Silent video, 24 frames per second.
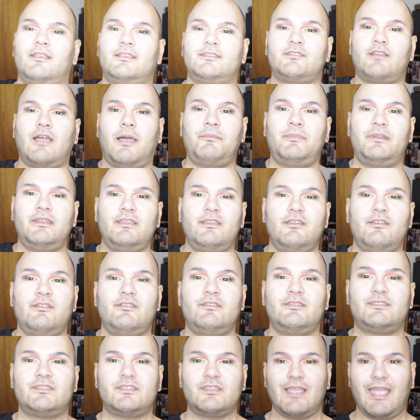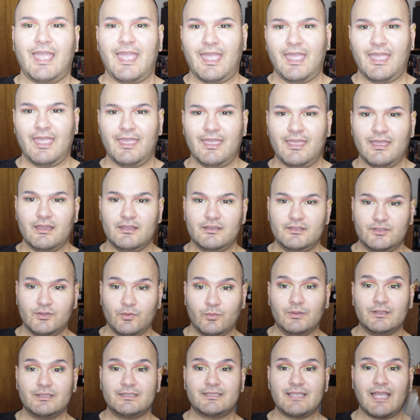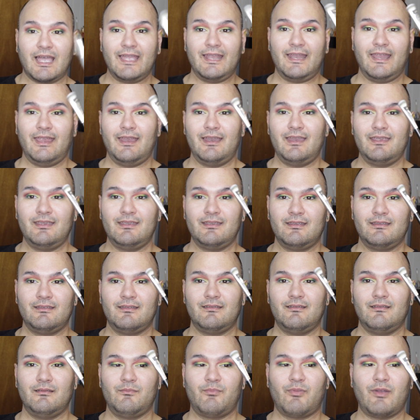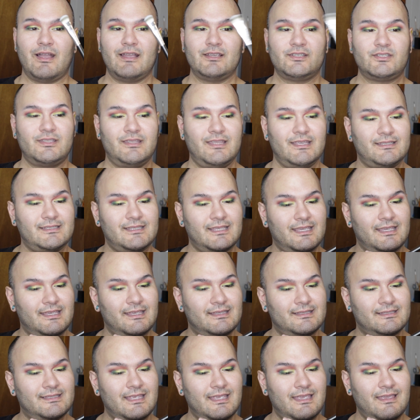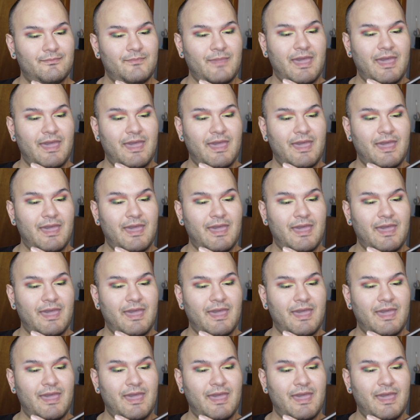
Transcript: So I'm going to use a dual-sided brush. This is the